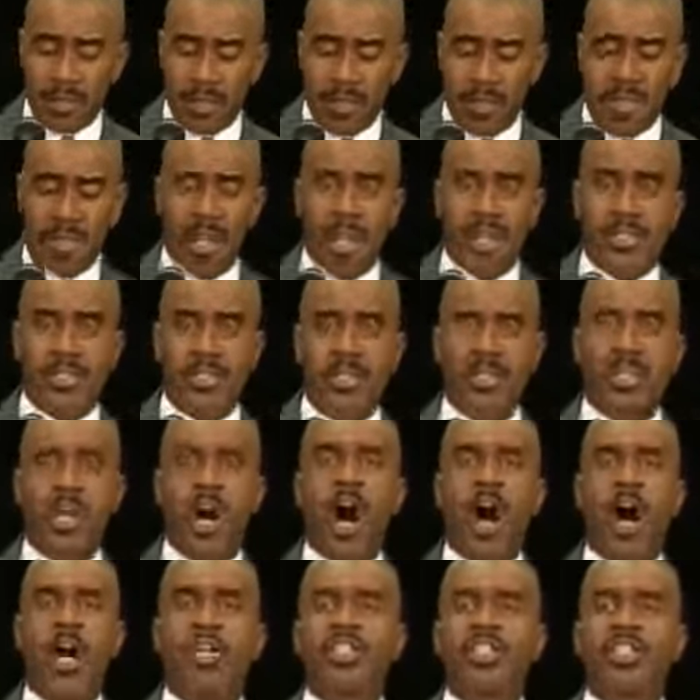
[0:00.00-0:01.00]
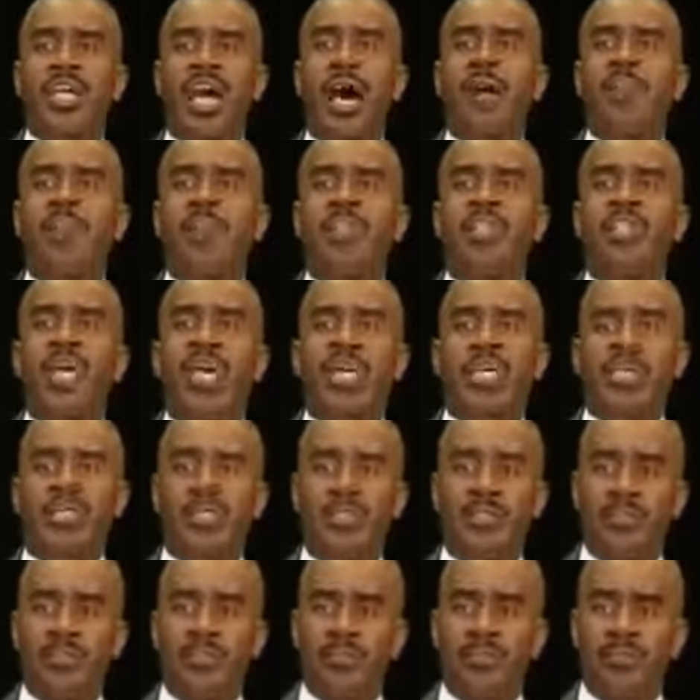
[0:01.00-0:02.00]
It is God's
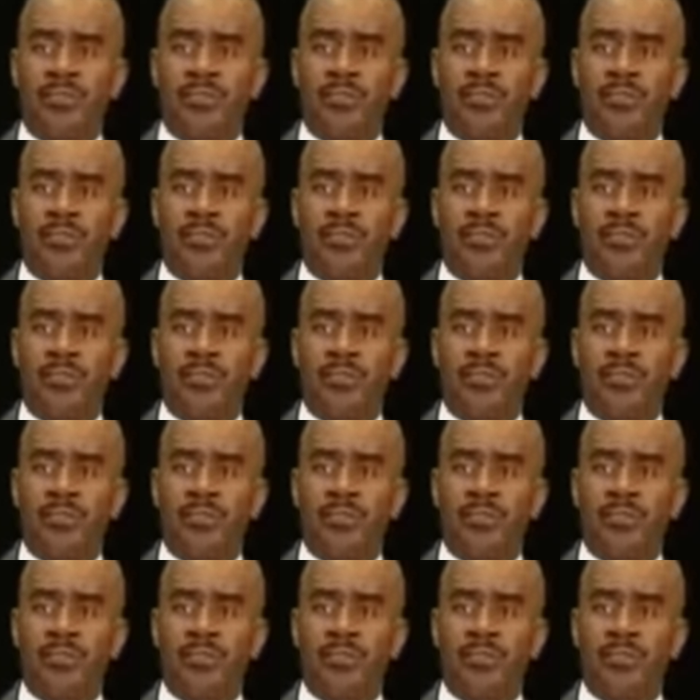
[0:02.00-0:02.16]
objective